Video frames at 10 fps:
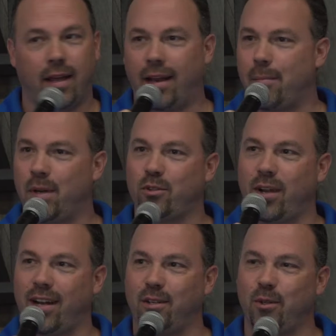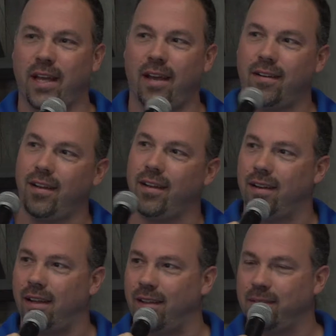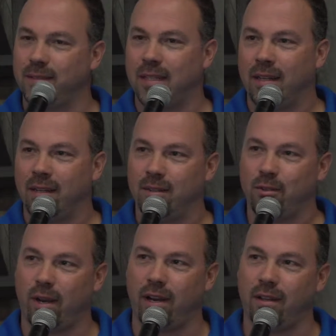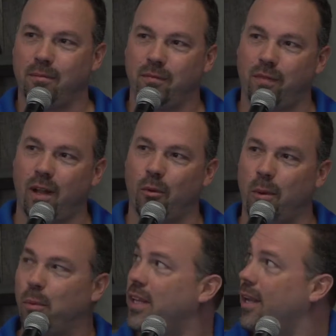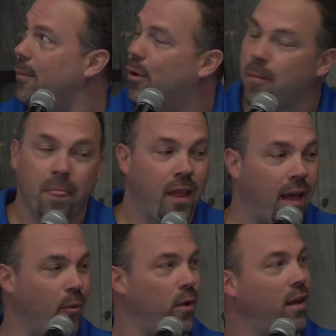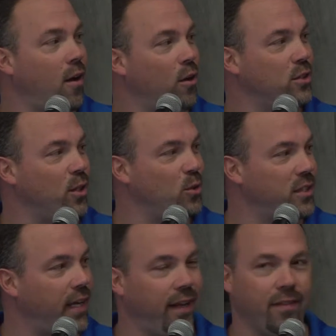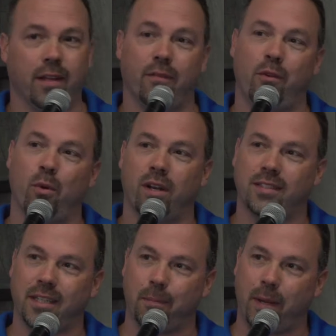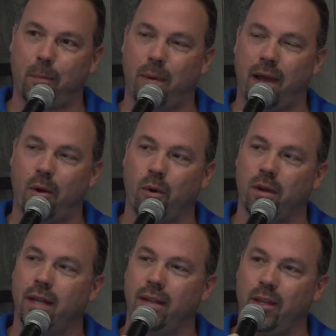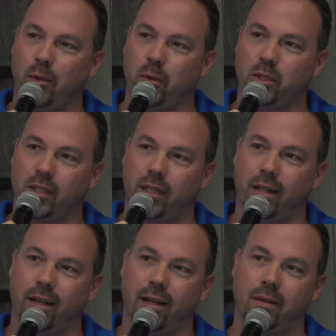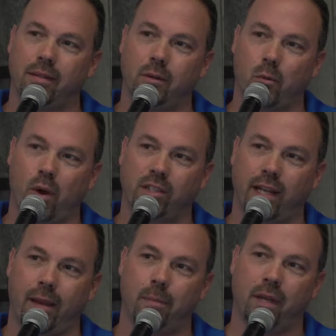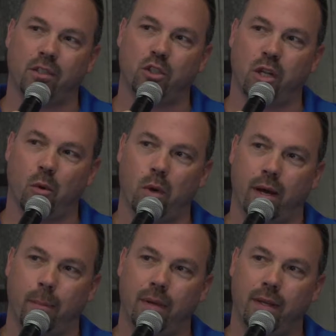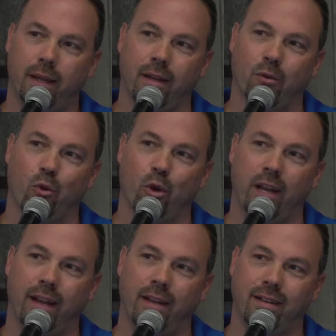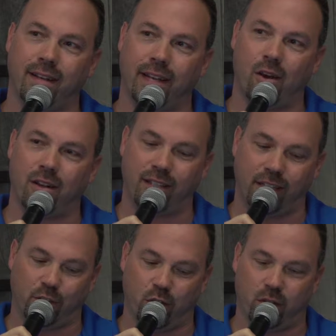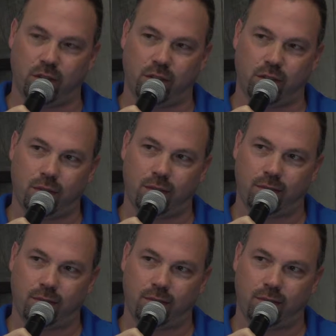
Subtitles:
and I'm going to try to do that and try to follow up with Kimber. I want to also say that if you want to see people power, you should watch APEN show up in green neon t-shirts.